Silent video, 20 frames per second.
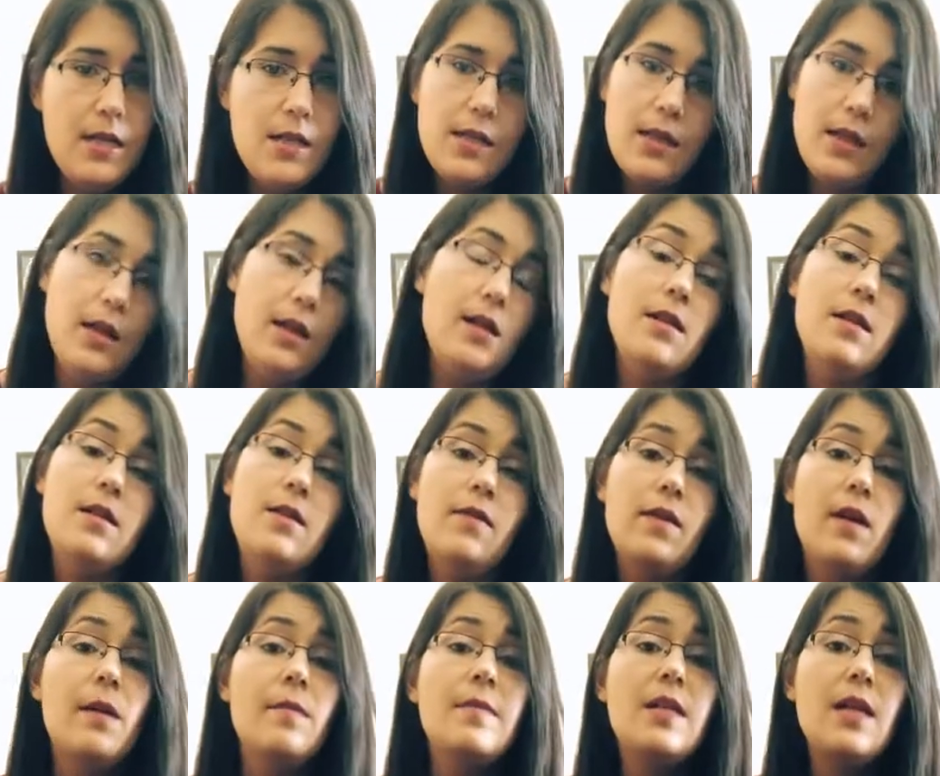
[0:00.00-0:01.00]
it is
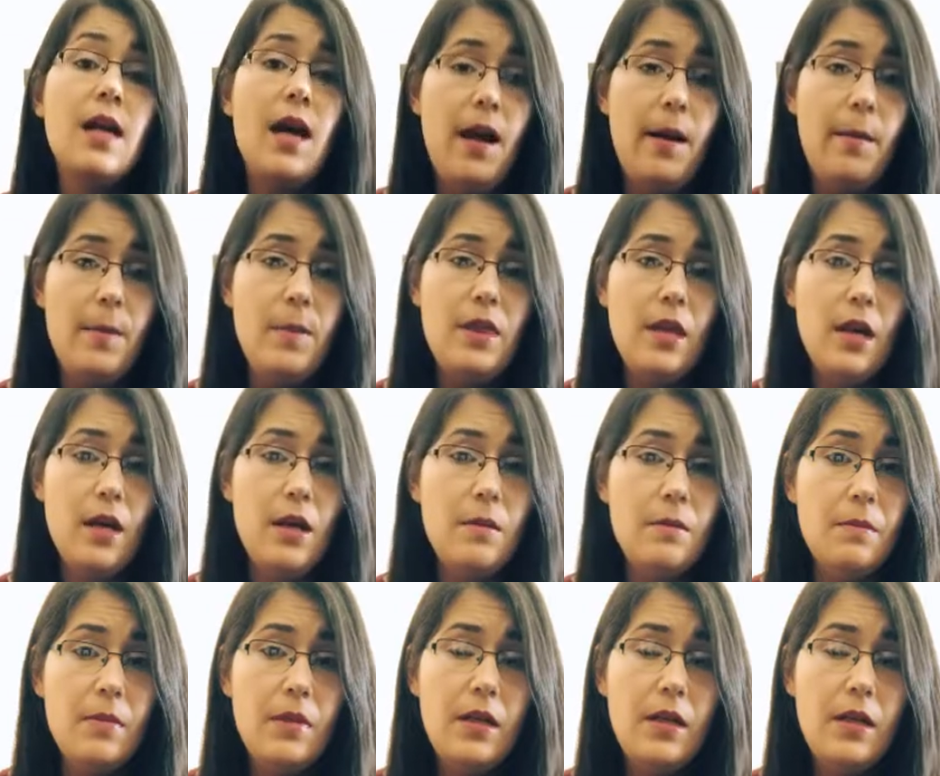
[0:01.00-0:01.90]
from Tom Thumb